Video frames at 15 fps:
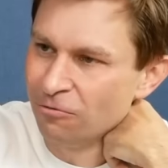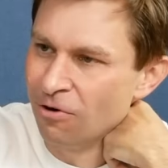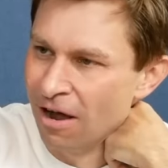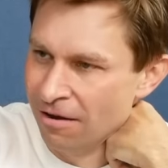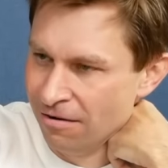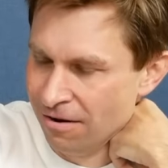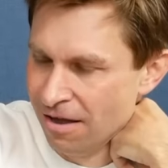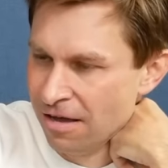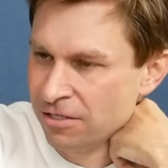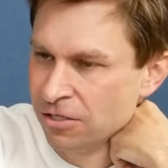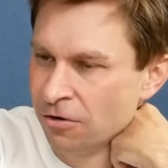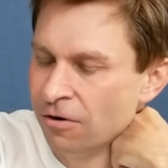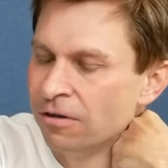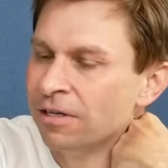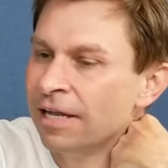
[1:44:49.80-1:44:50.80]
Right.
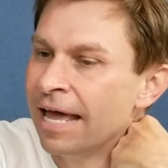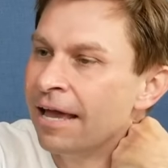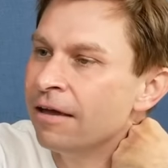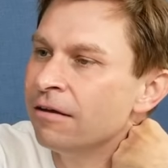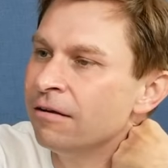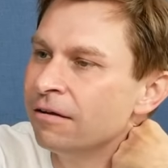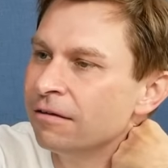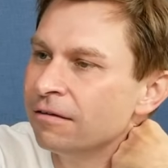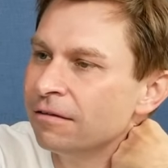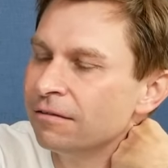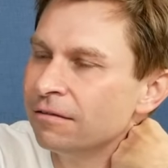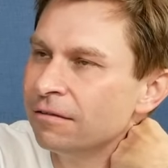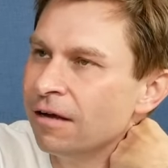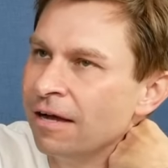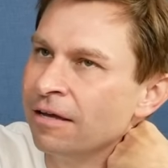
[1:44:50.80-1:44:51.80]
So layered,
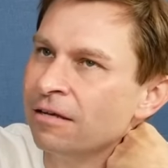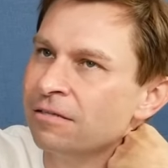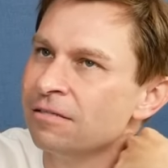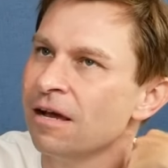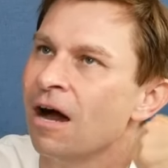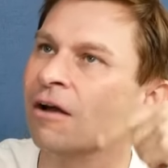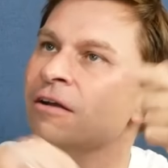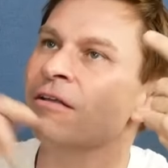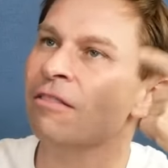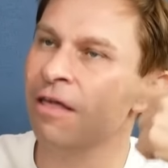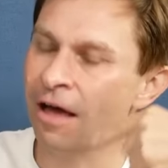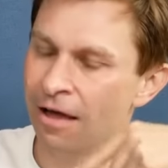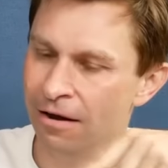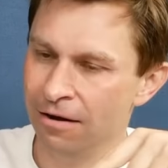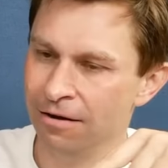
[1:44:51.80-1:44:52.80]
I guess, under
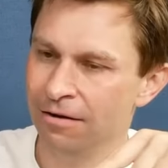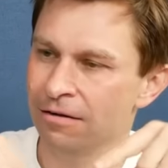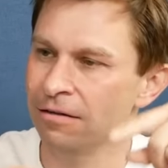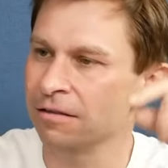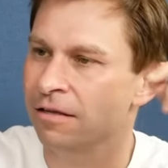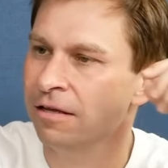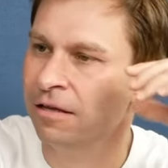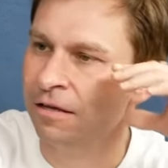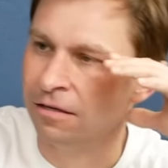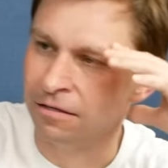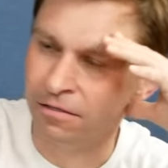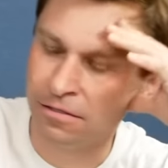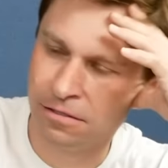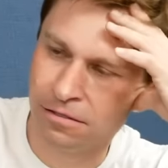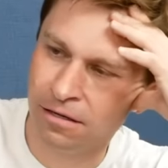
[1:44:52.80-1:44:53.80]
that
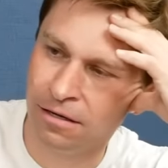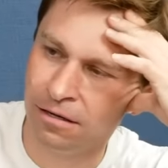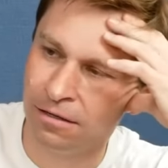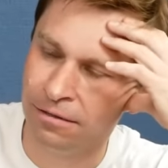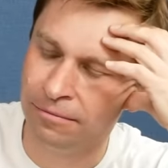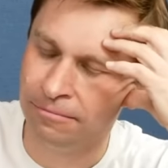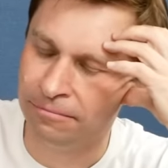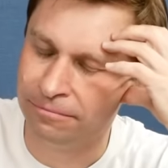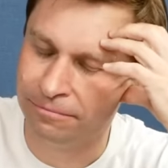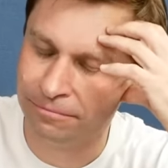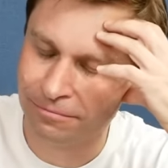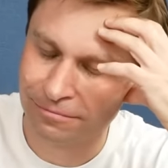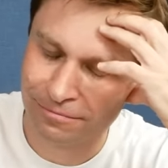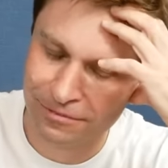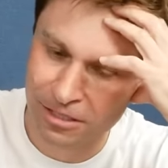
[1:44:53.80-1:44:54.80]
is
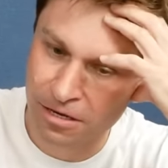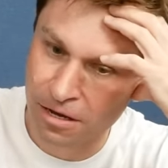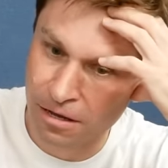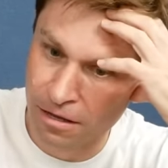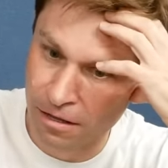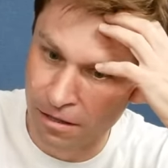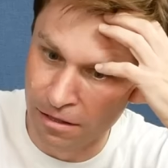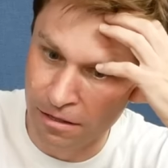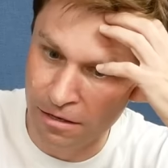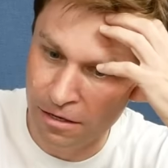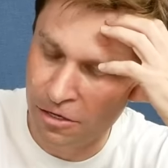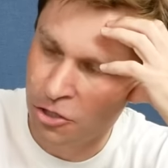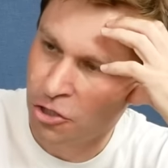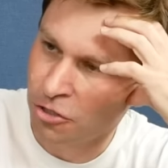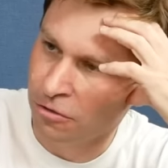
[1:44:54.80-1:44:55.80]
the
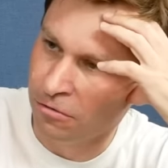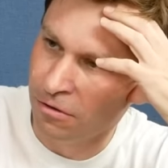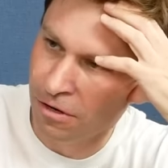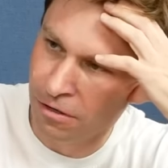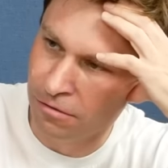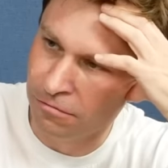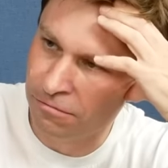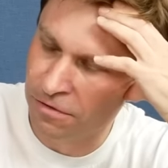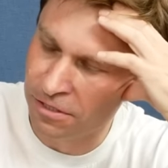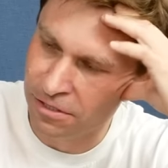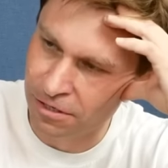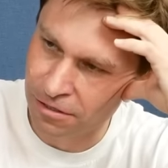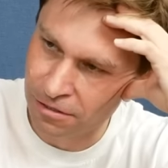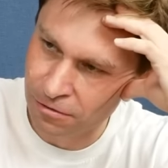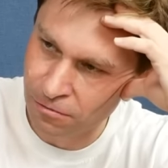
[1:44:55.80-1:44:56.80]
issue of
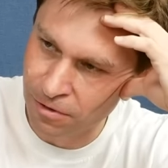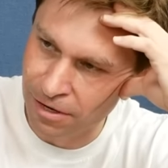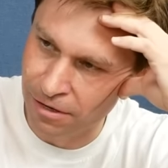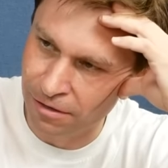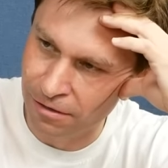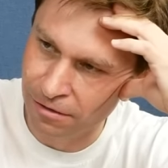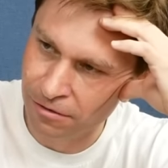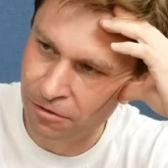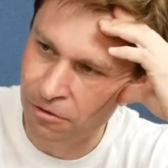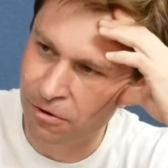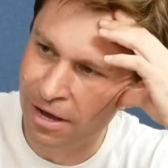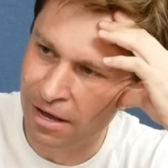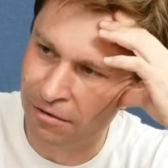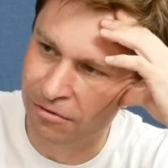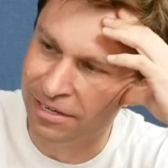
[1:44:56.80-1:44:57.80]
physics, where you
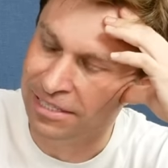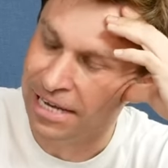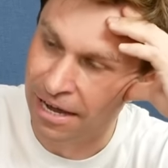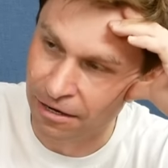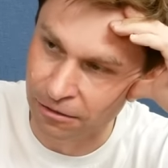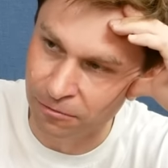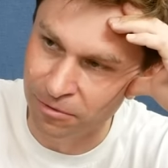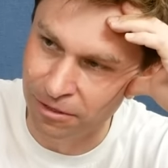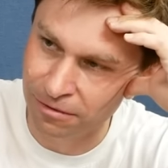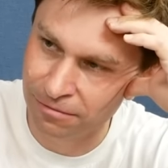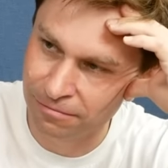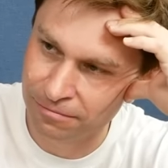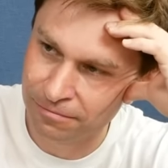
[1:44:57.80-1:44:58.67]
have entanglement.